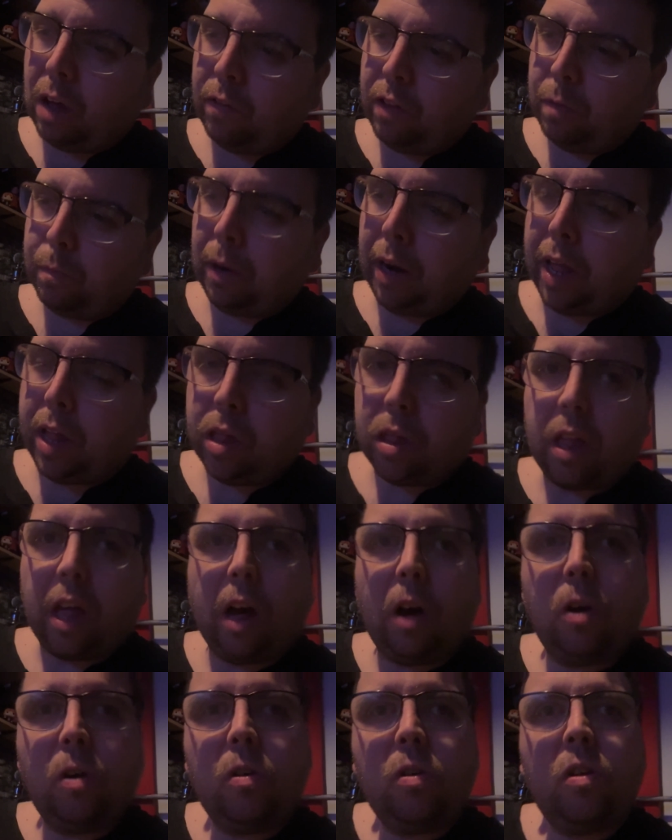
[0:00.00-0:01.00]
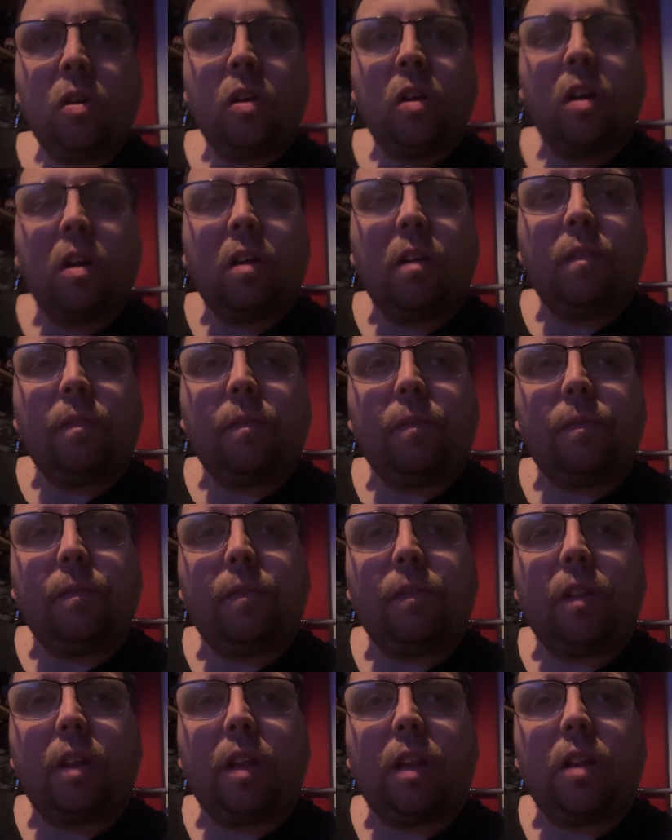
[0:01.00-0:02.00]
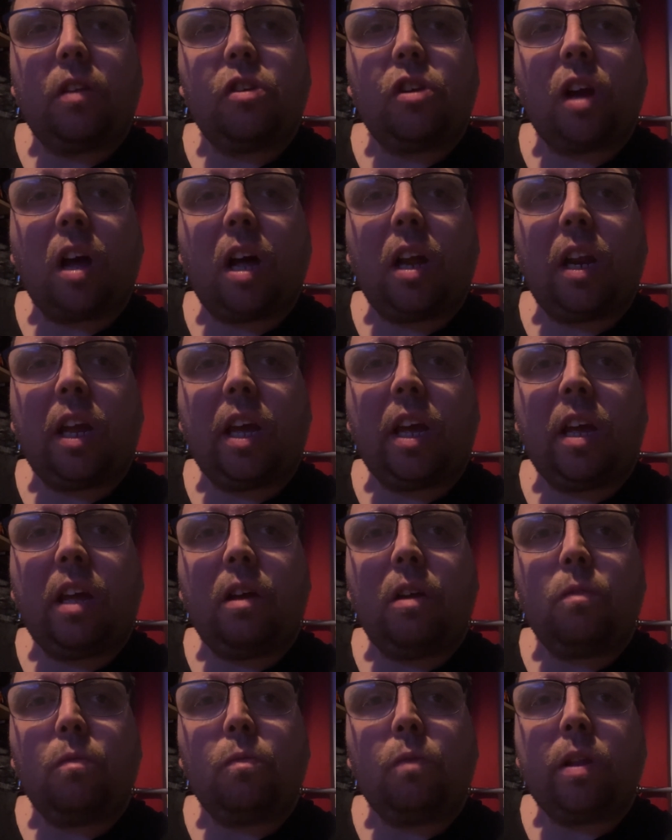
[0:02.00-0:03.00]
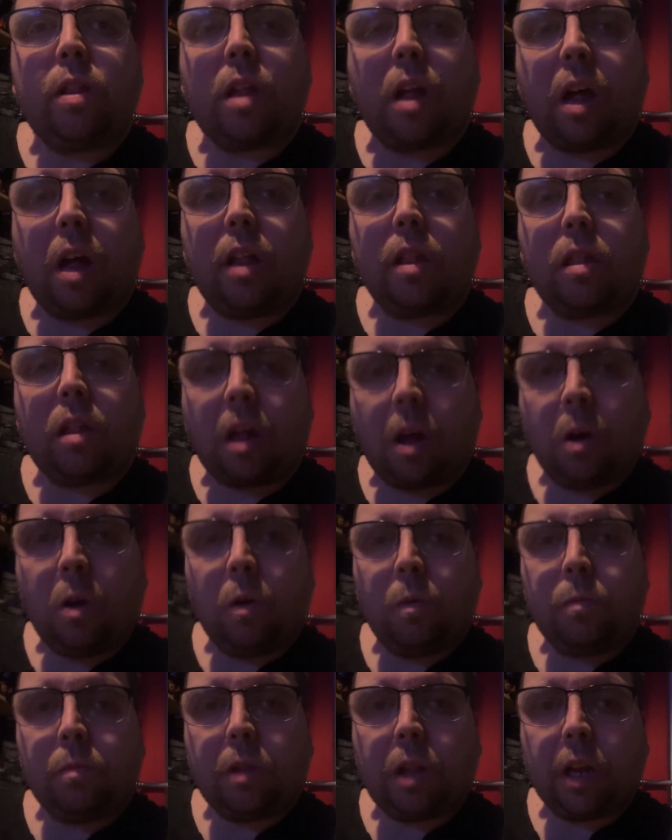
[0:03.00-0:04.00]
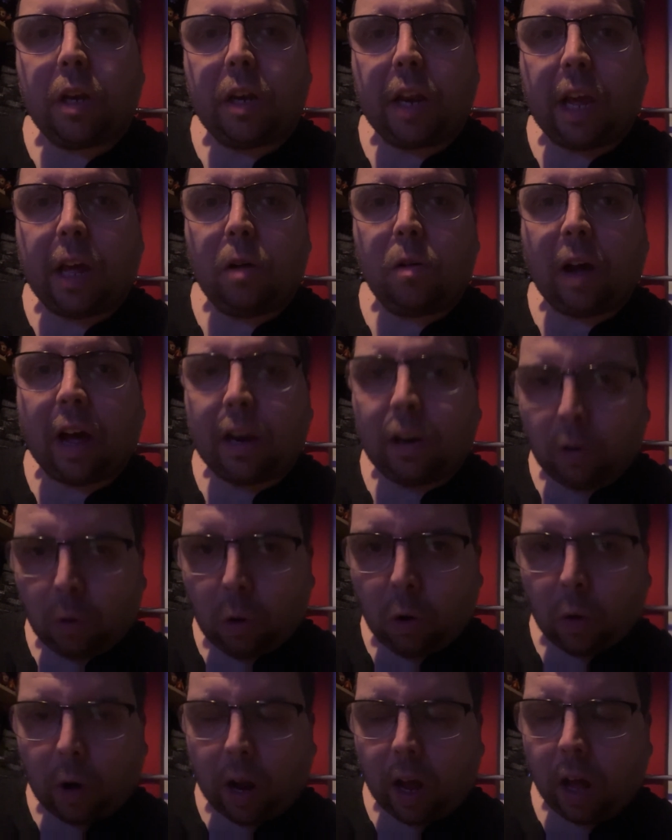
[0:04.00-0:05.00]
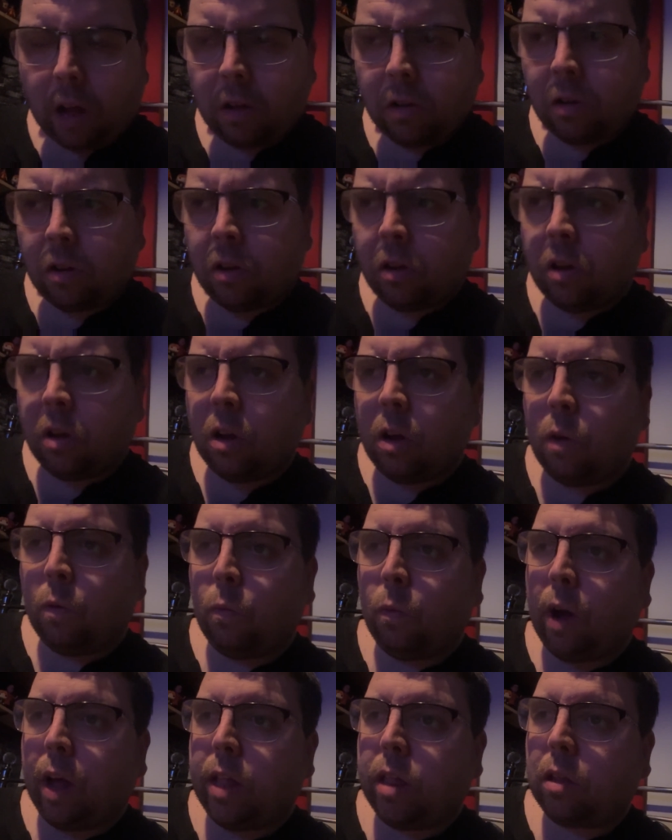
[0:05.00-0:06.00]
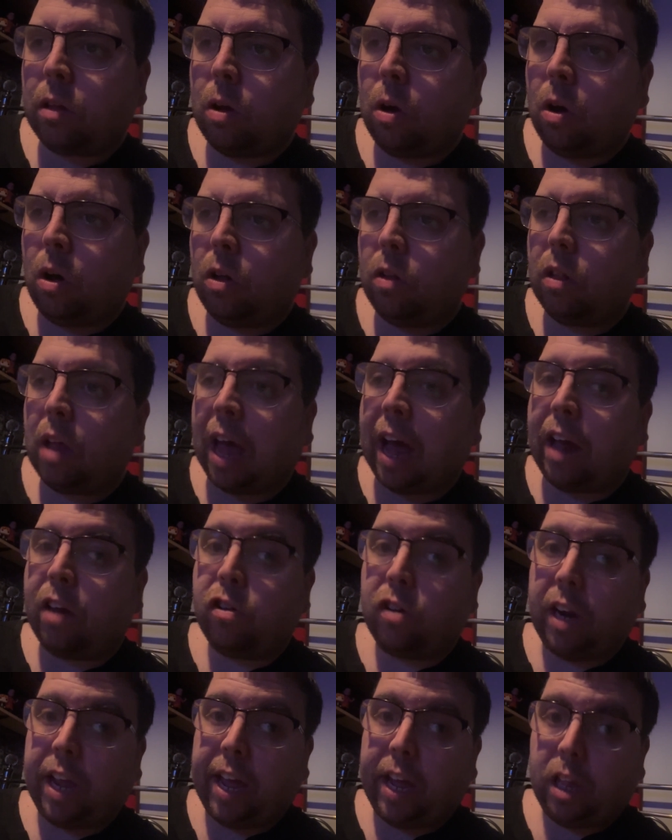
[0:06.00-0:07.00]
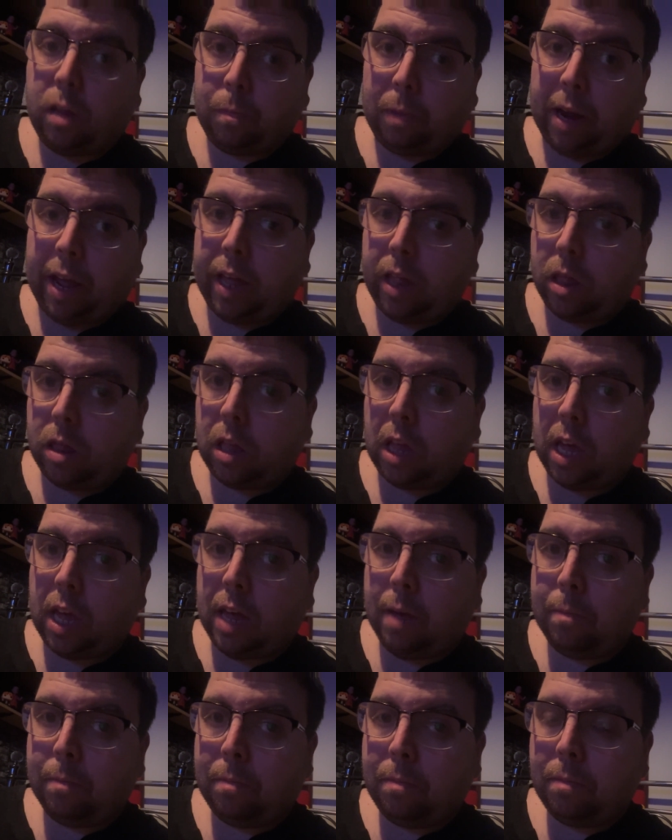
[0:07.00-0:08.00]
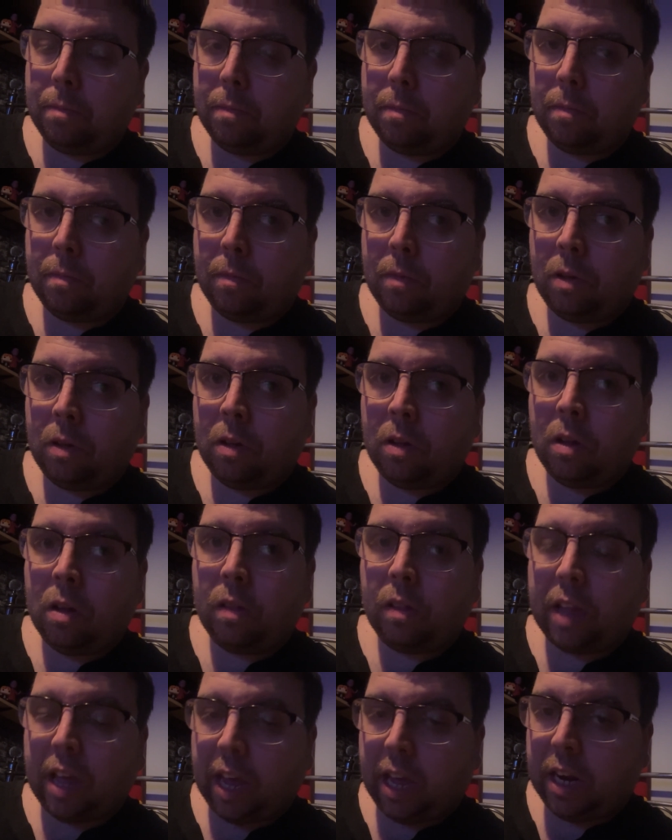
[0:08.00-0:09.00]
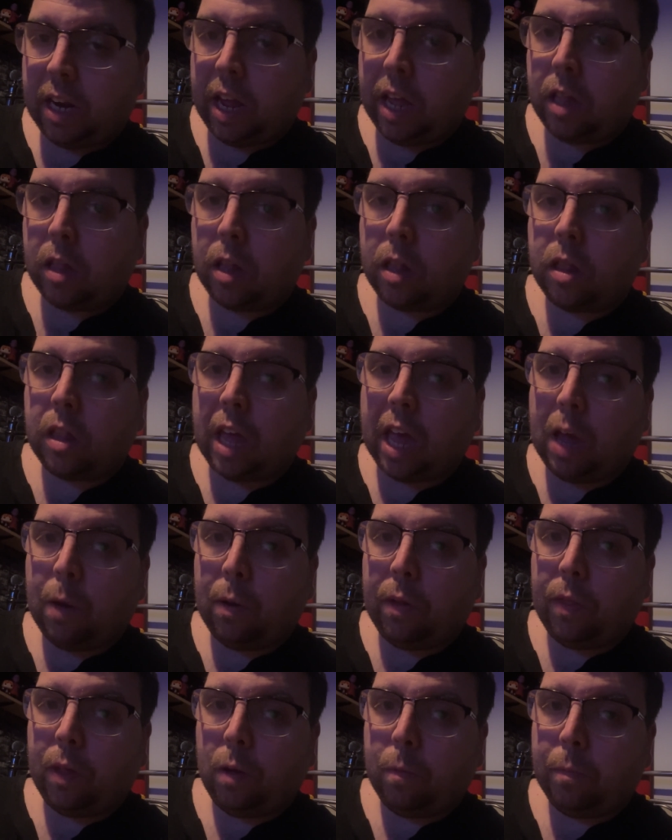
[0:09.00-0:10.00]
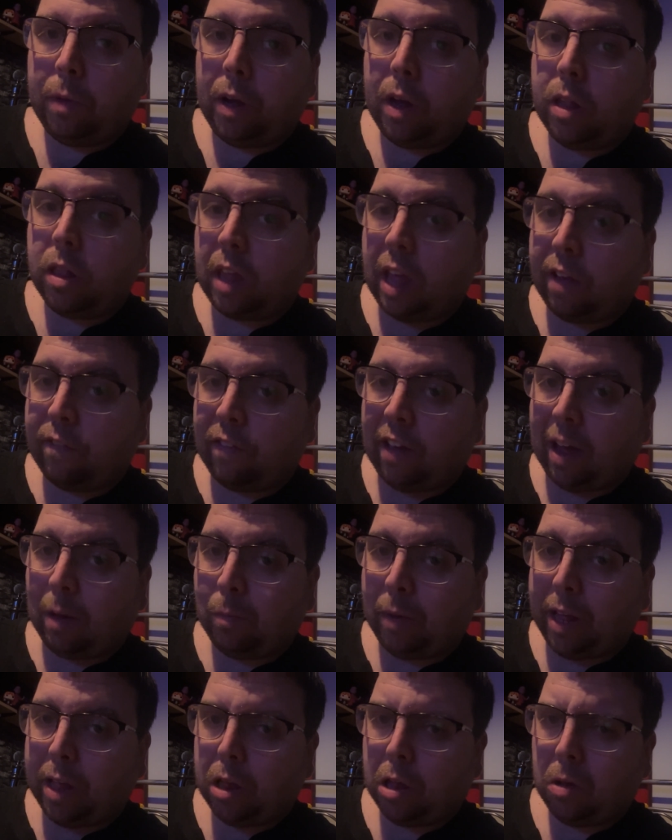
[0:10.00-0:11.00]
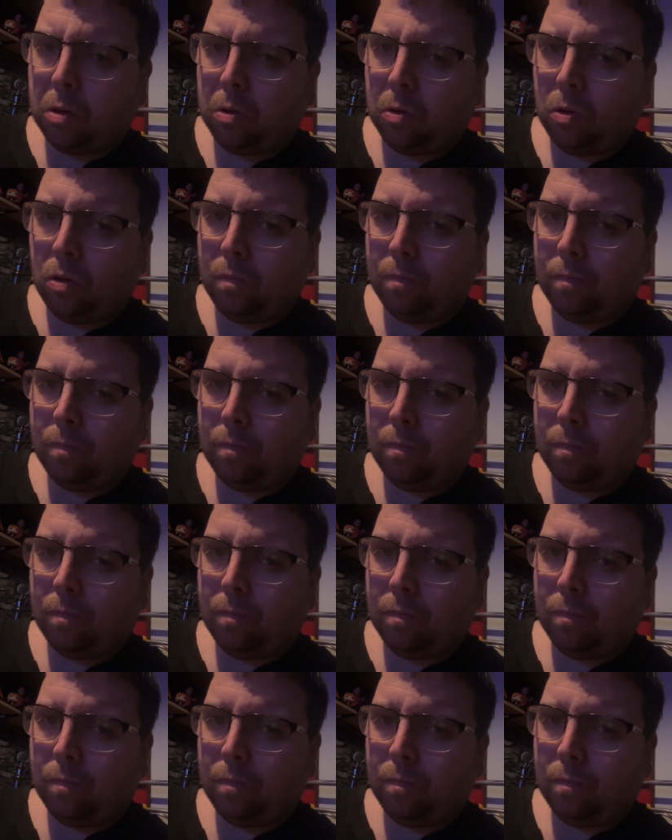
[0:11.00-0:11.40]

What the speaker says: his police cell, Charlie returns home to Neil and Laura, where Scott actually explains to him that he needs to stay with them because they're family too.